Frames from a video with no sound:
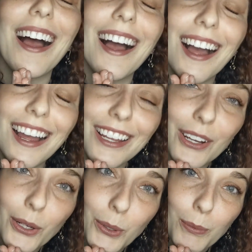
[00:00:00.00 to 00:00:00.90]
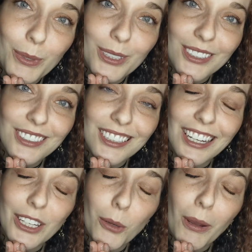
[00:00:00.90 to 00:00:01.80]
I hope, I
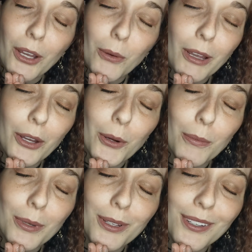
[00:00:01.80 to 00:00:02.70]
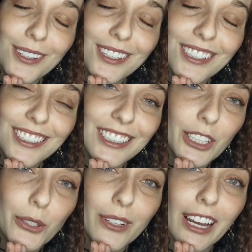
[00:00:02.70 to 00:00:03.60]
hope, I hope, I hope that you
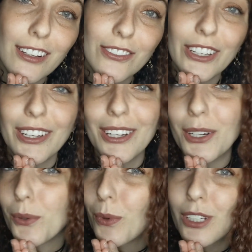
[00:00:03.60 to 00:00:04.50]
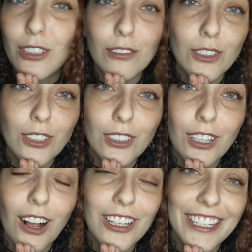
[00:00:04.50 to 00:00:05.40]
have a wonderful
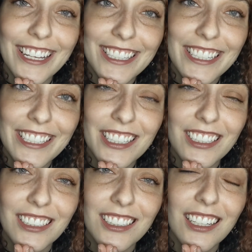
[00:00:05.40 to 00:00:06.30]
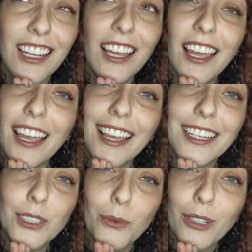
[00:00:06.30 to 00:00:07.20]
holiday season and a
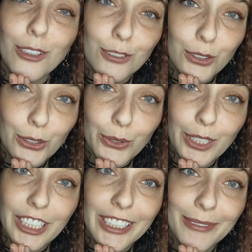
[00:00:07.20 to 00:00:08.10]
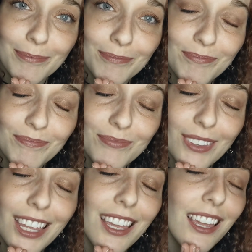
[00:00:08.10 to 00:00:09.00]
wonderful new year.
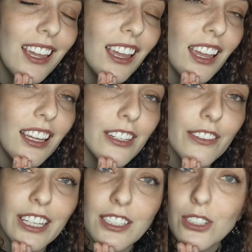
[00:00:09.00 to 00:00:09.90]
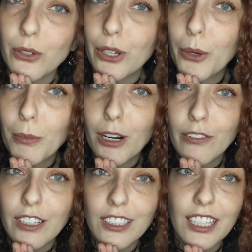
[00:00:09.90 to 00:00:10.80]
And if things don't go
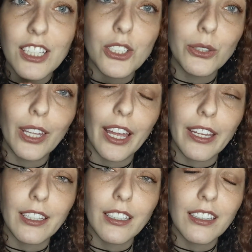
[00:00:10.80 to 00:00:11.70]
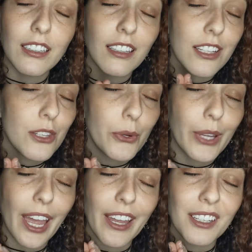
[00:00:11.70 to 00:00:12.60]
perfectly as you'd like, that's
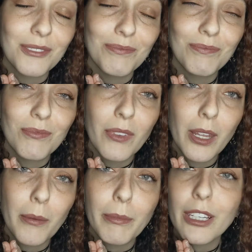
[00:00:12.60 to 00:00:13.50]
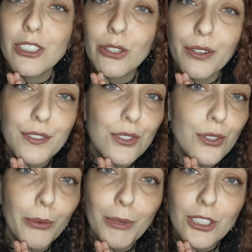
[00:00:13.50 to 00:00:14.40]
okay because you have so
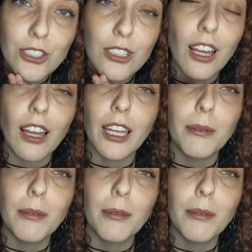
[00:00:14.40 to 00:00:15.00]
much time